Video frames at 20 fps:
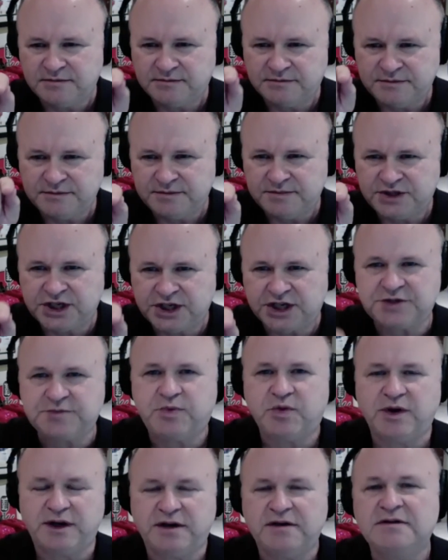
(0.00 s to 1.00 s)
touch
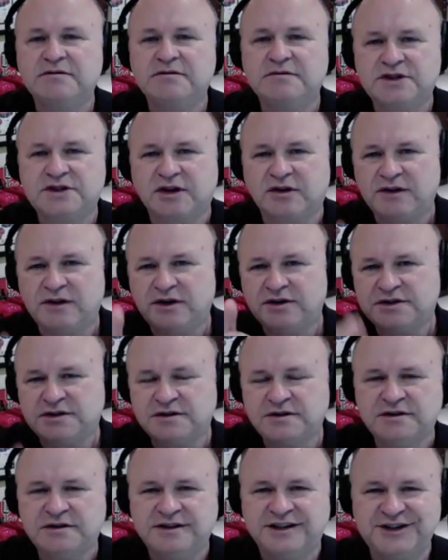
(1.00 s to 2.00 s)
point. So there's
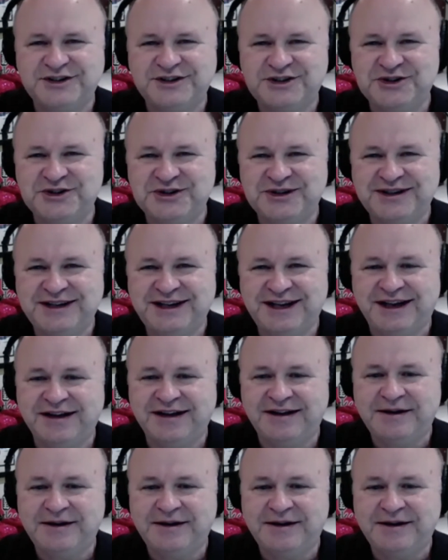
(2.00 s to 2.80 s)
you know,